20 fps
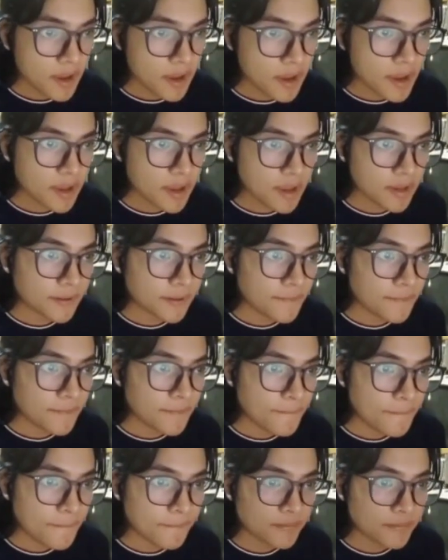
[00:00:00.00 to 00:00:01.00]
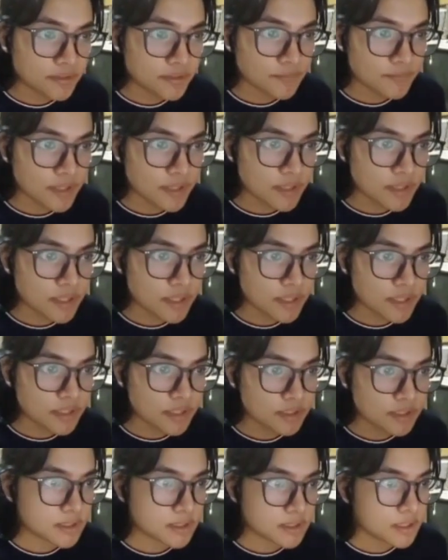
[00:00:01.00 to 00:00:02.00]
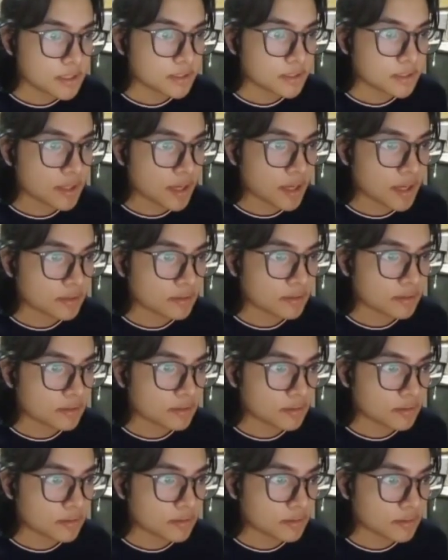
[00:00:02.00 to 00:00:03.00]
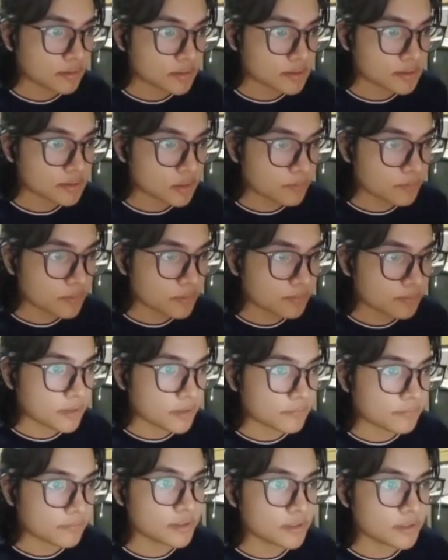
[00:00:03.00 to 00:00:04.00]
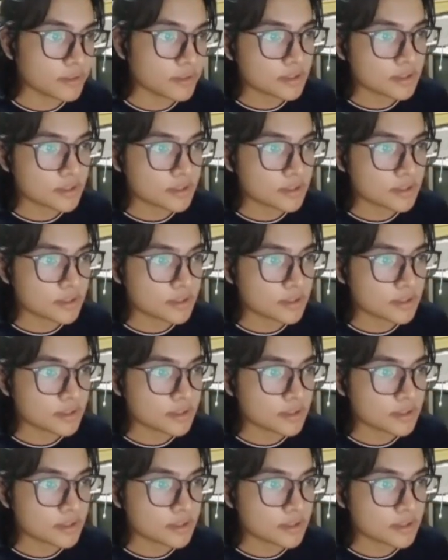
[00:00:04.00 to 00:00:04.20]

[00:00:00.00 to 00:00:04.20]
and this means that, let's open page first,